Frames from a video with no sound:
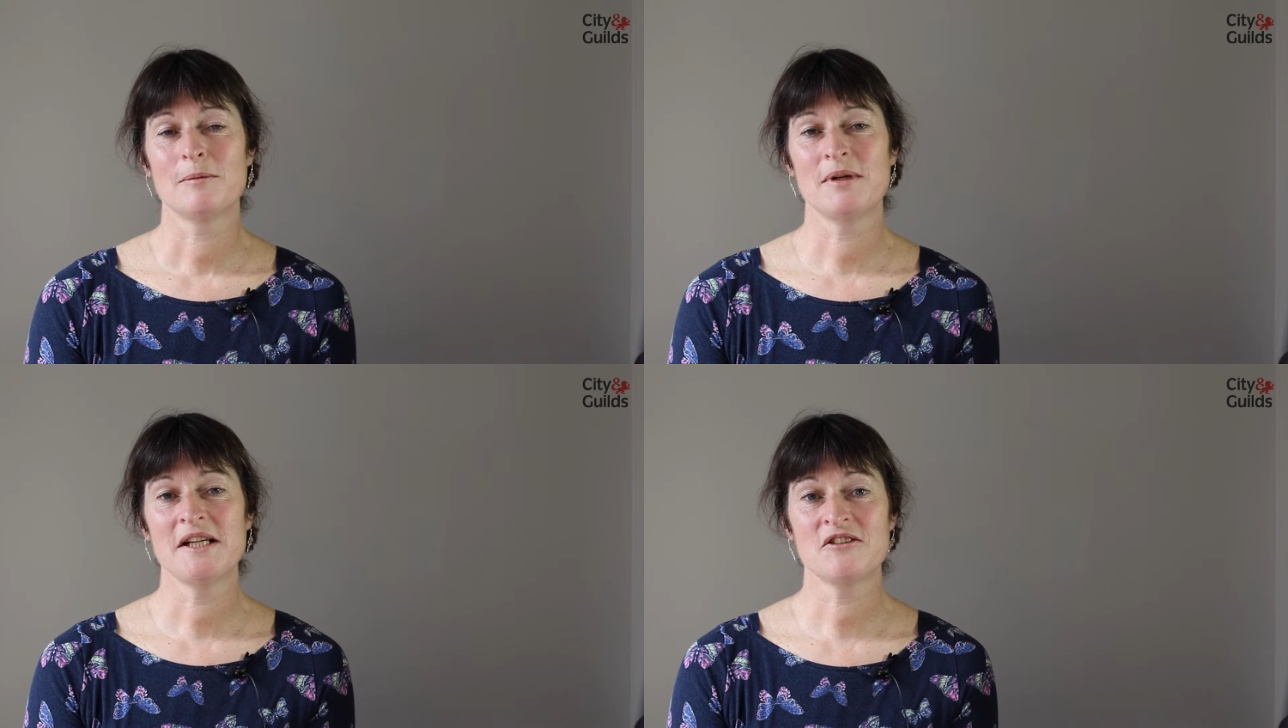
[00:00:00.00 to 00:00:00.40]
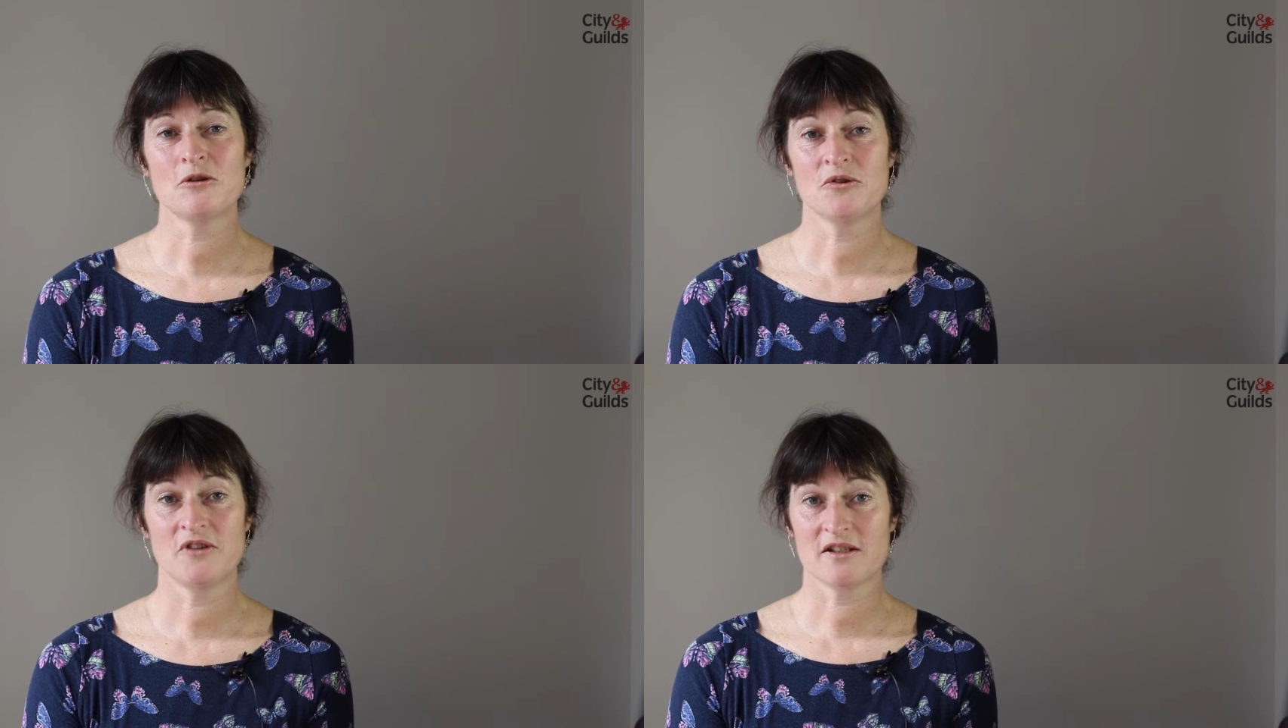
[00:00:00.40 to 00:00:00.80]
please
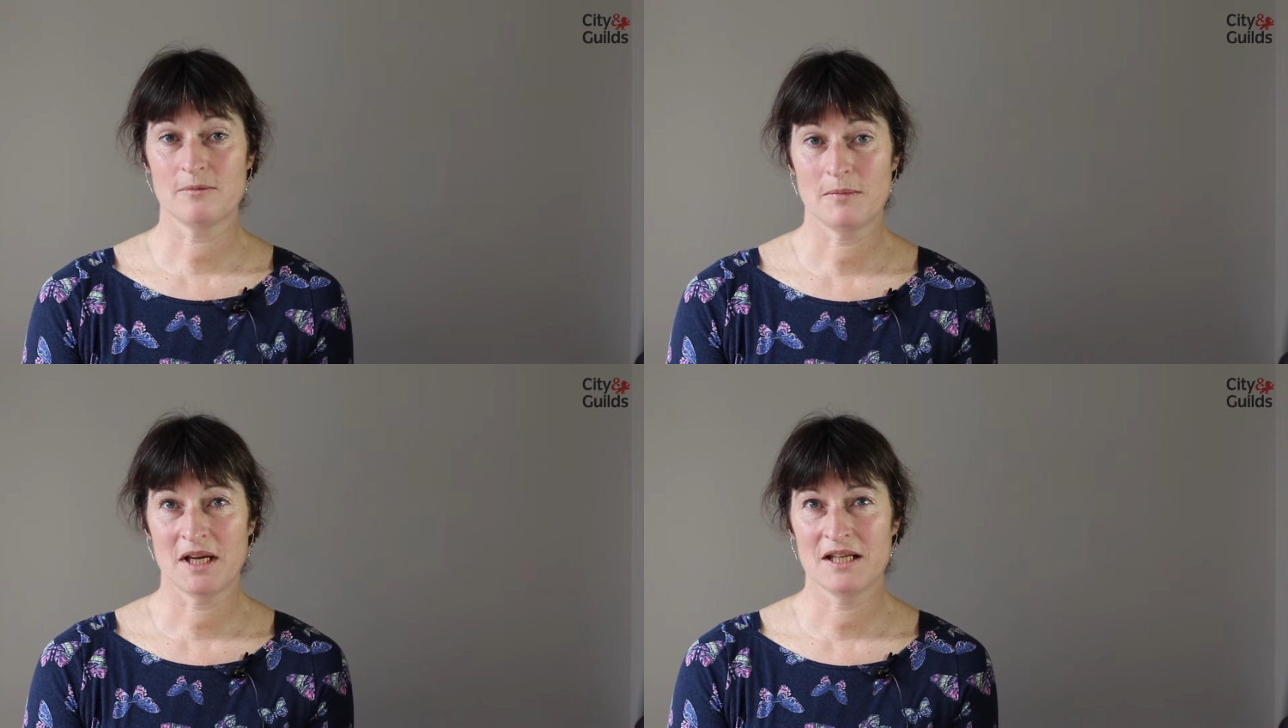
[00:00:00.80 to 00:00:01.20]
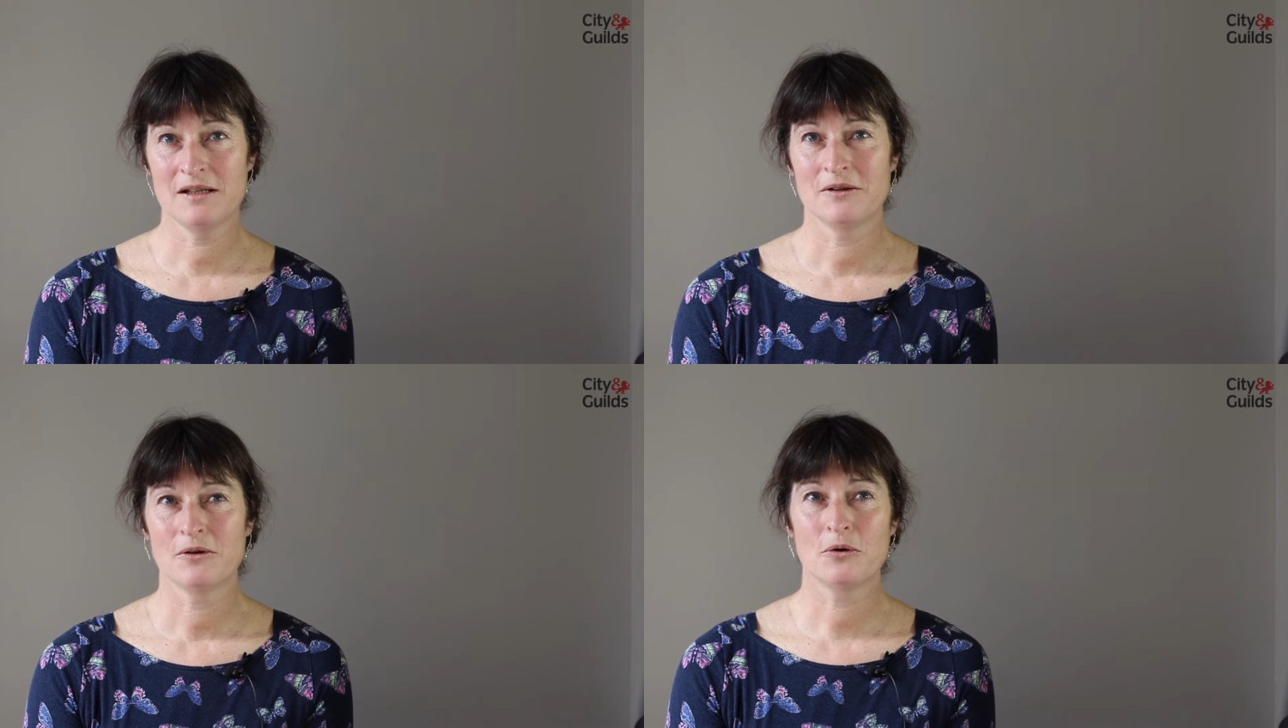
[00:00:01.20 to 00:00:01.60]
contact
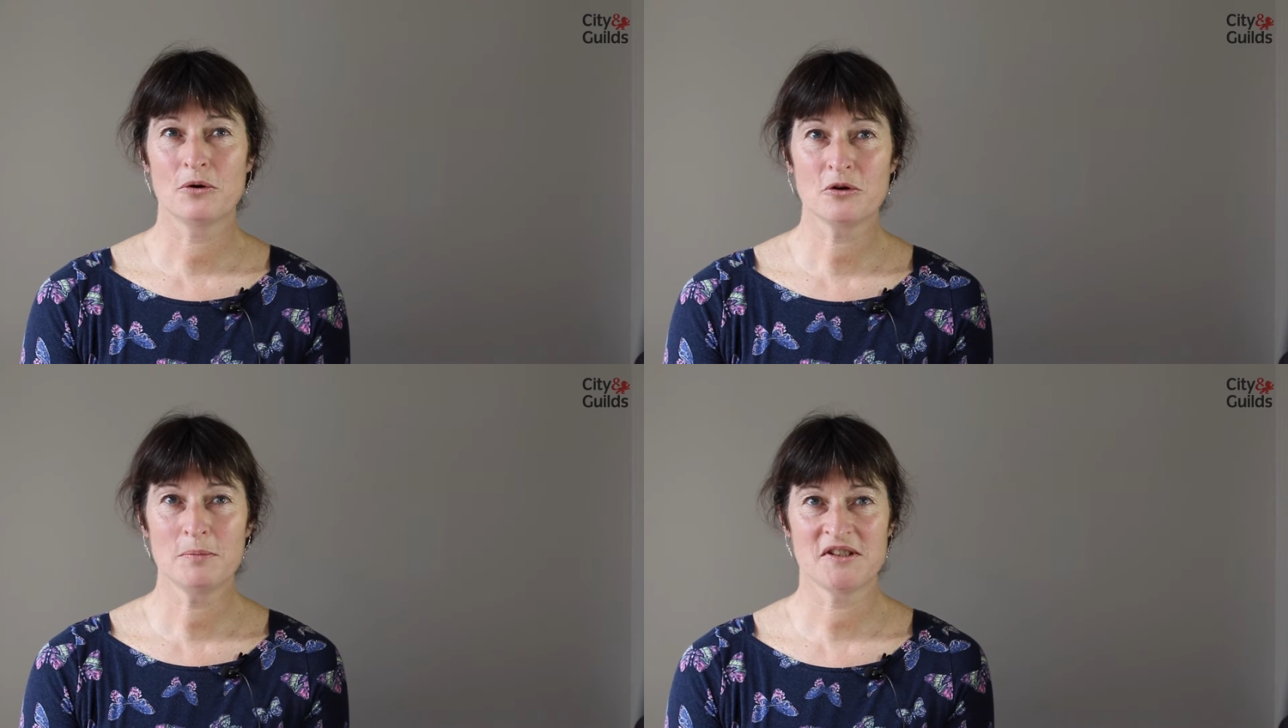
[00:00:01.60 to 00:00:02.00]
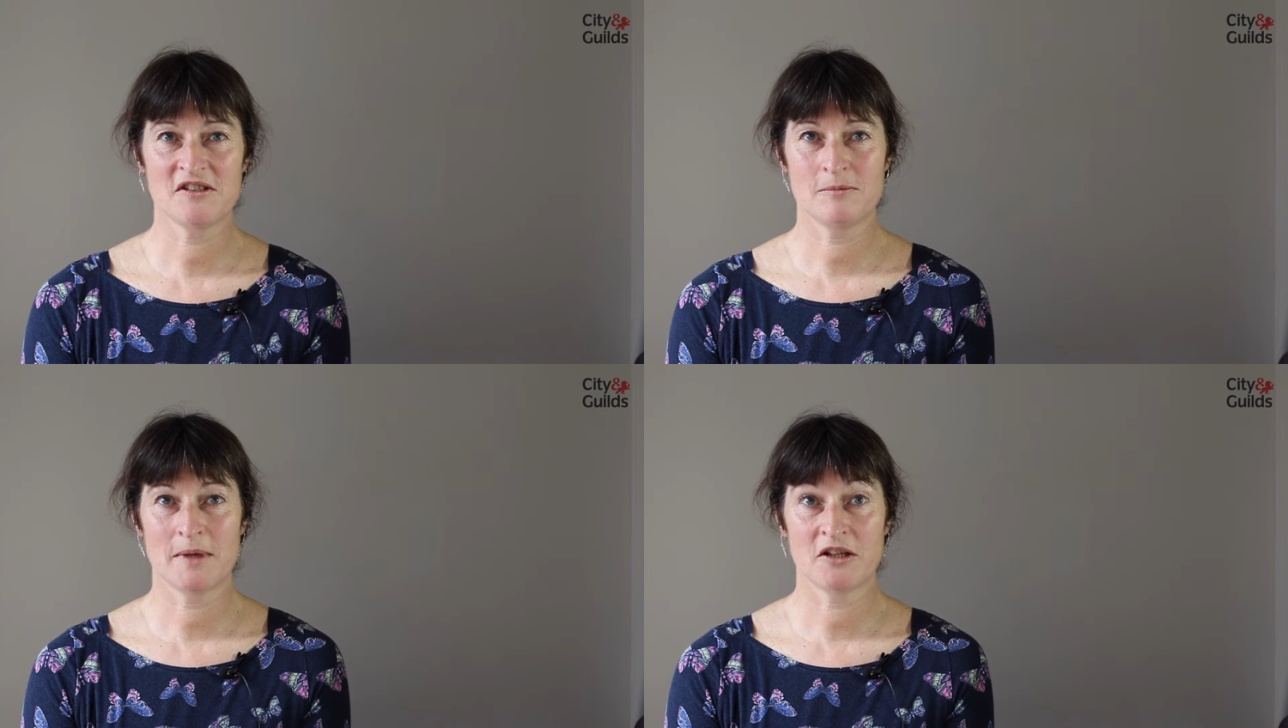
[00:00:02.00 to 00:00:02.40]
me or your
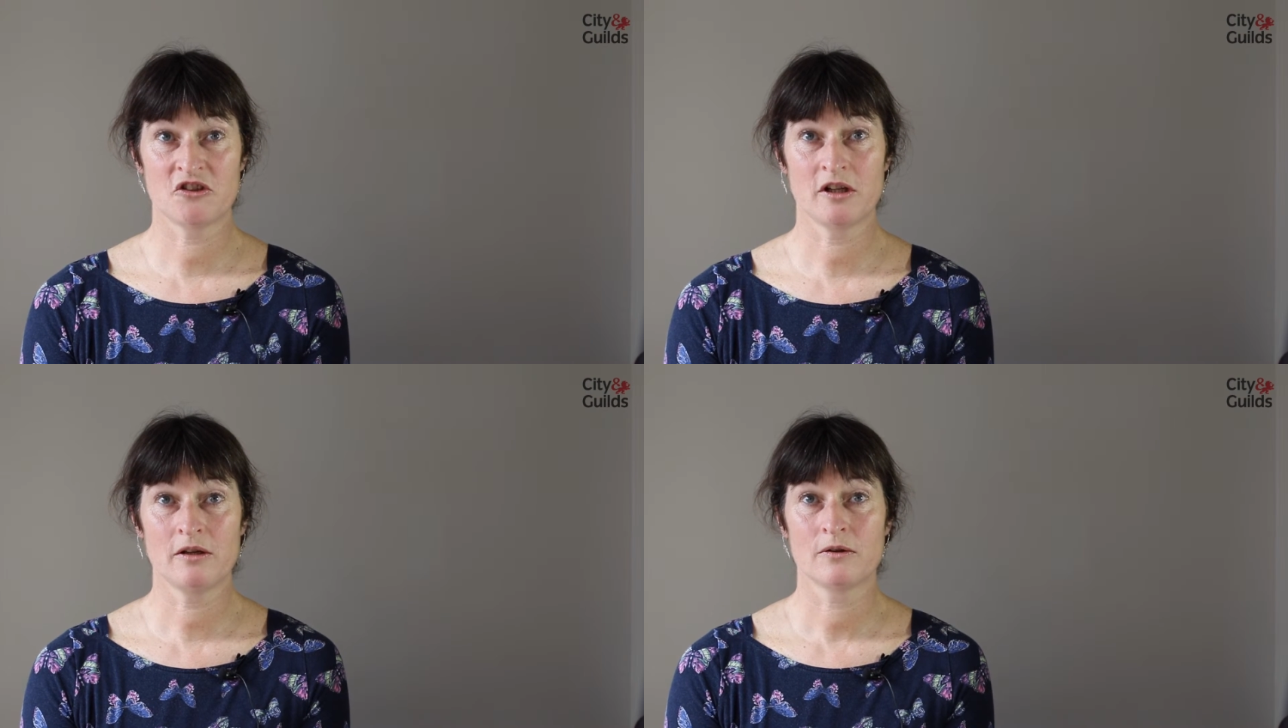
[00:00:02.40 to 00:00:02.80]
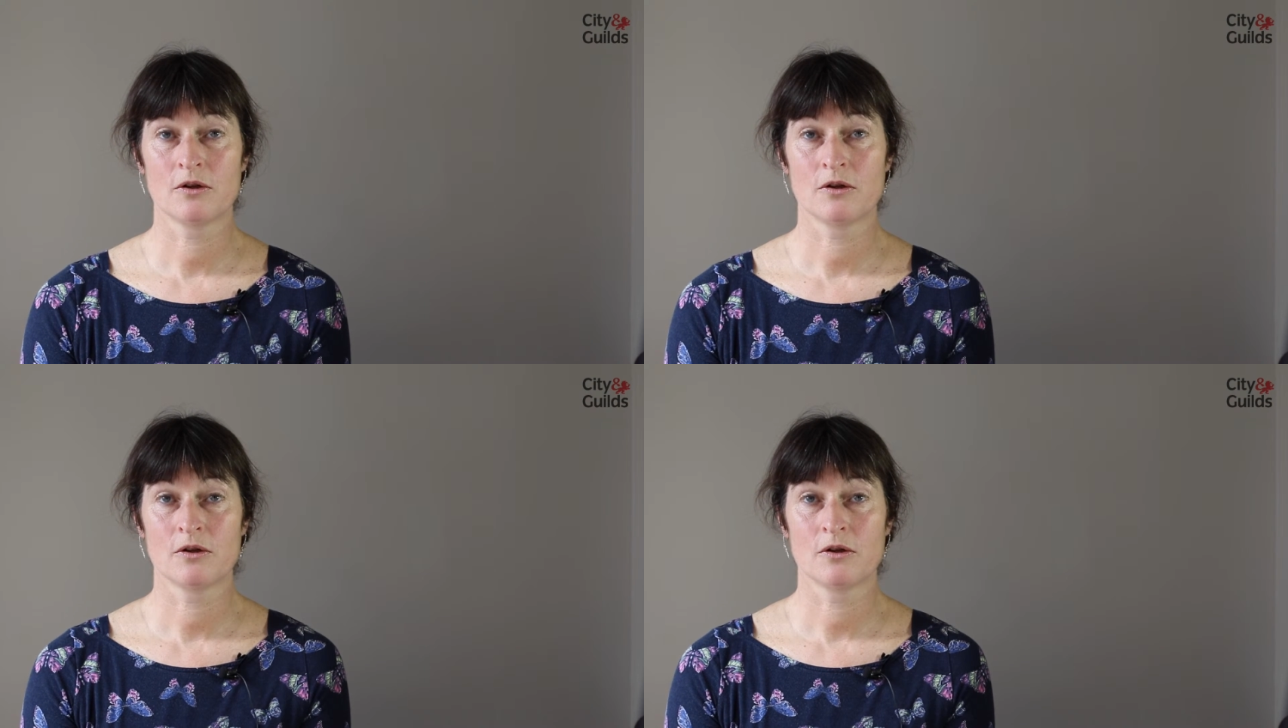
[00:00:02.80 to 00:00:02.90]
business manager